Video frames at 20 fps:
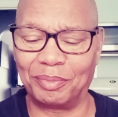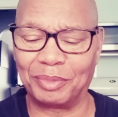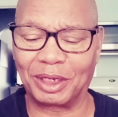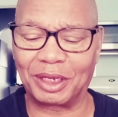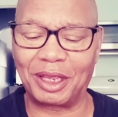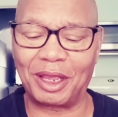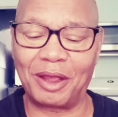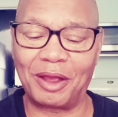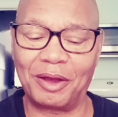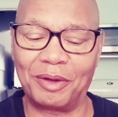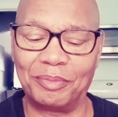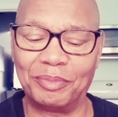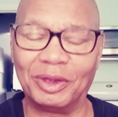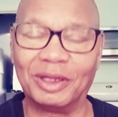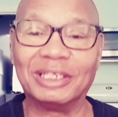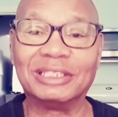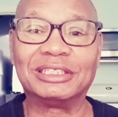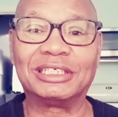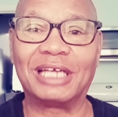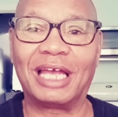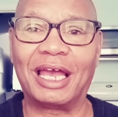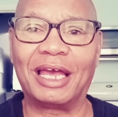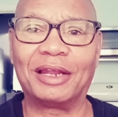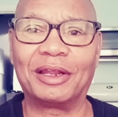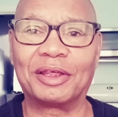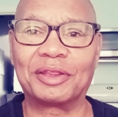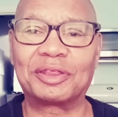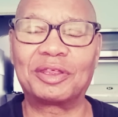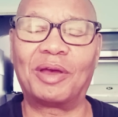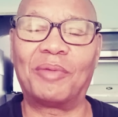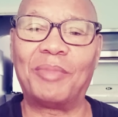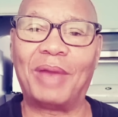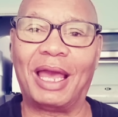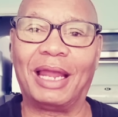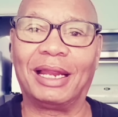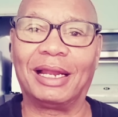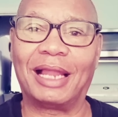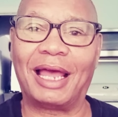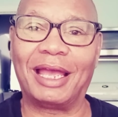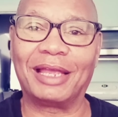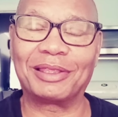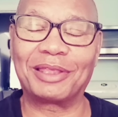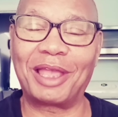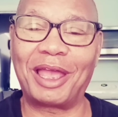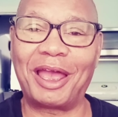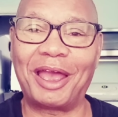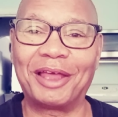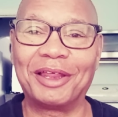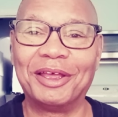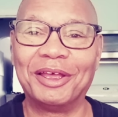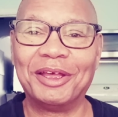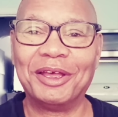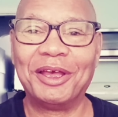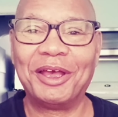Miguel Bichette or somebody like that,